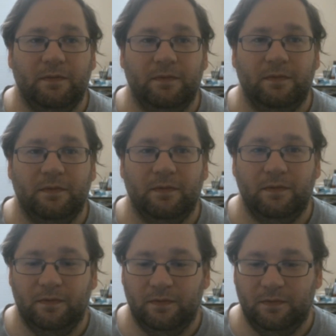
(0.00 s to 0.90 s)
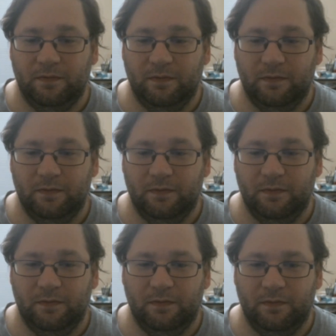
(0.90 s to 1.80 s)

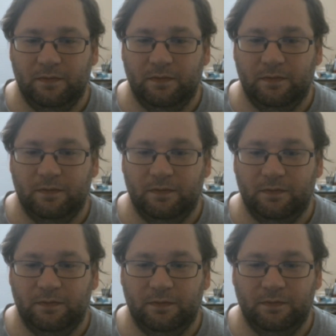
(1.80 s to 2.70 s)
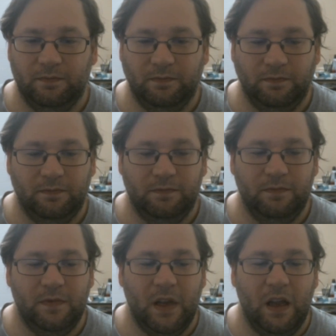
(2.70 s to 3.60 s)

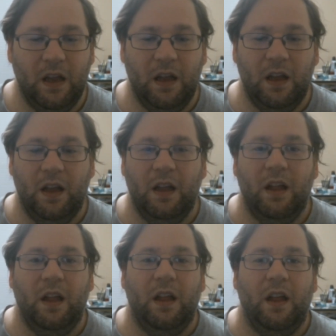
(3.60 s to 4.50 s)
No one is speaking in this clip.